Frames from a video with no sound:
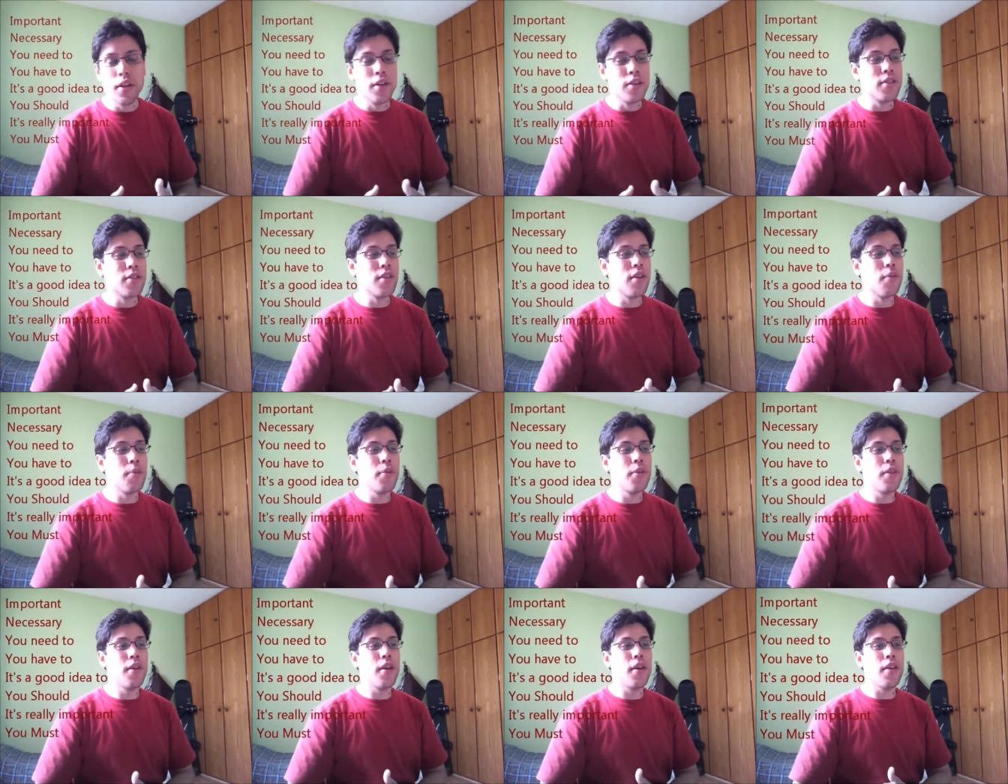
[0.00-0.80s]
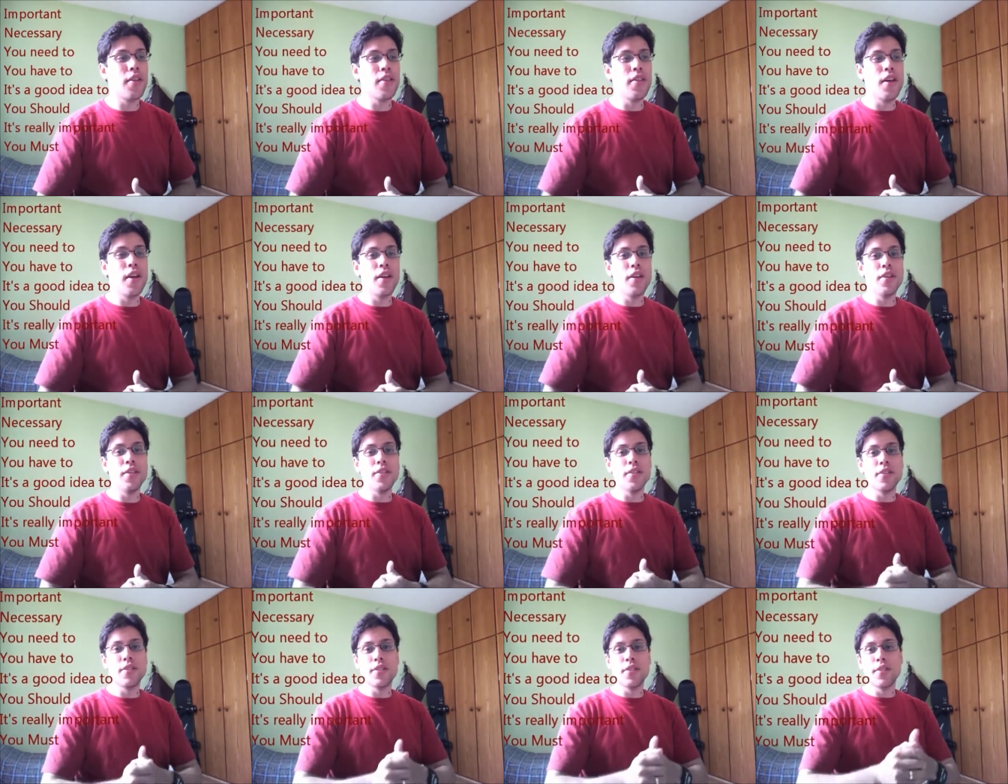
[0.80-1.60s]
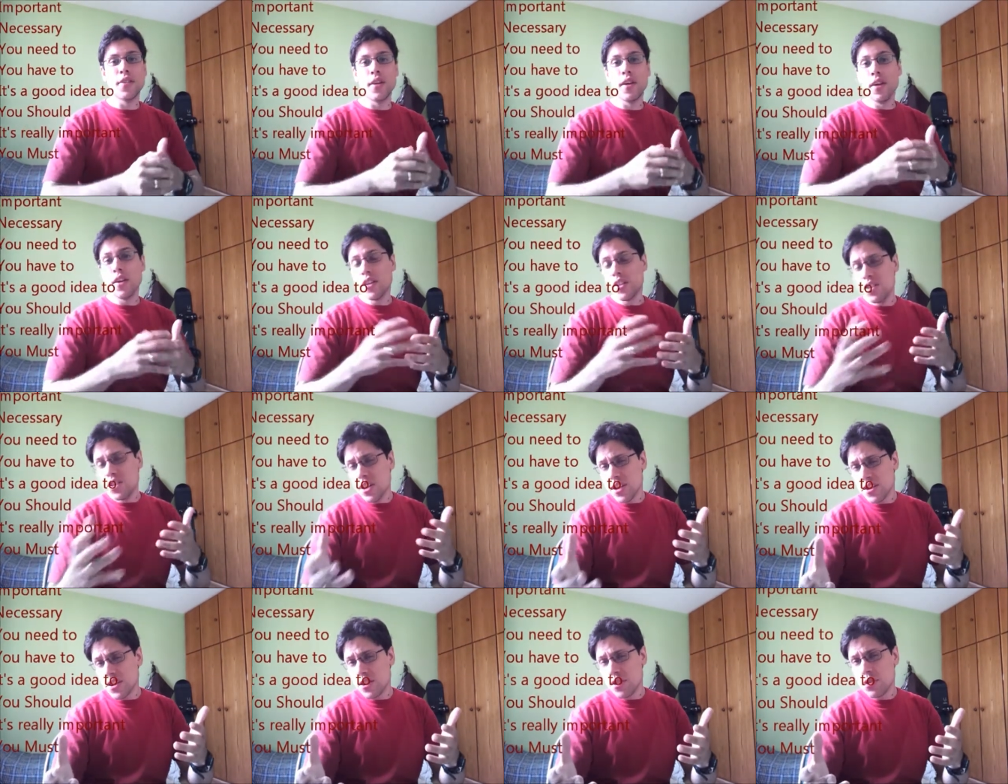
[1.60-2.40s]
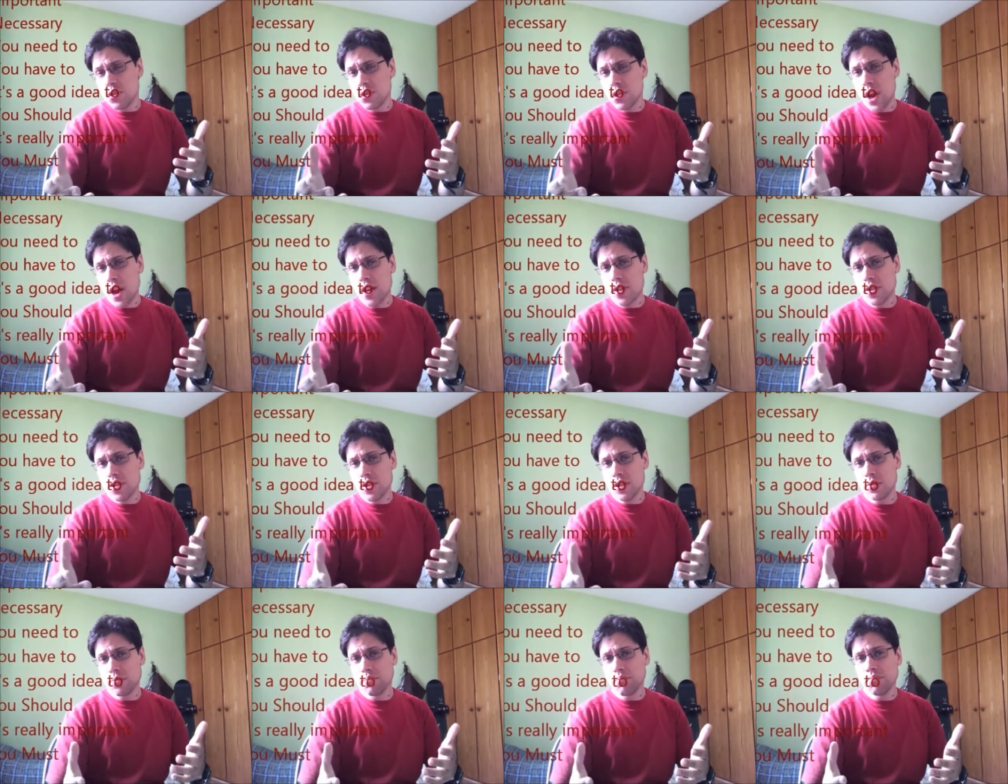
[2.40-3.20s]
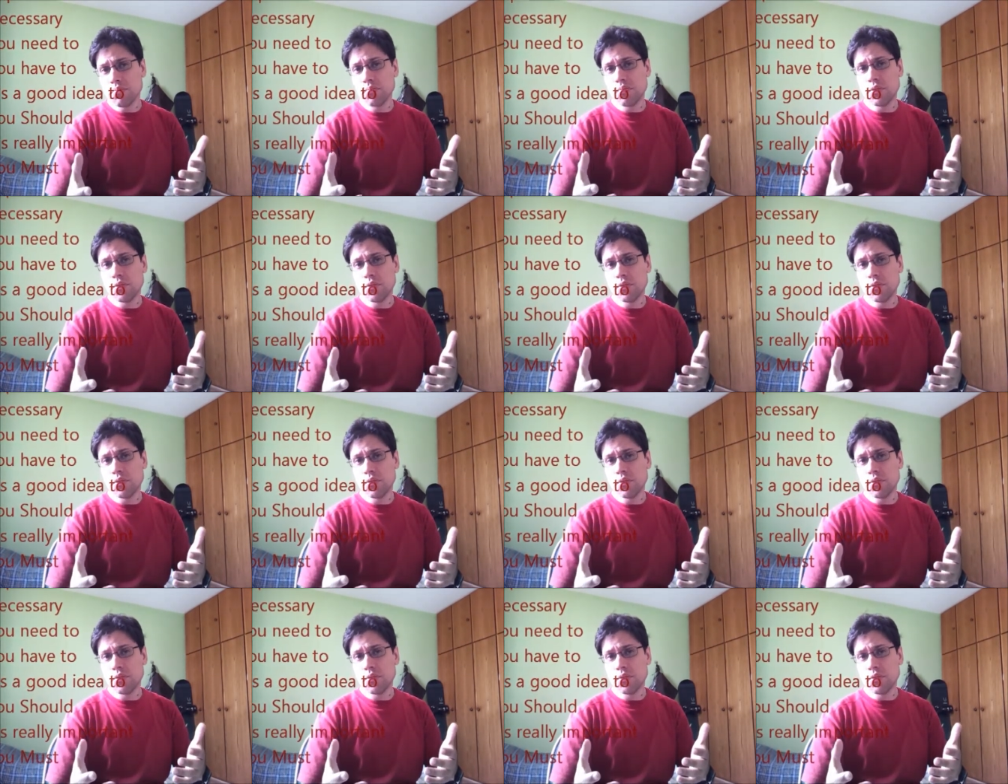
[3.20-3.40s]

something that is just a suggestion.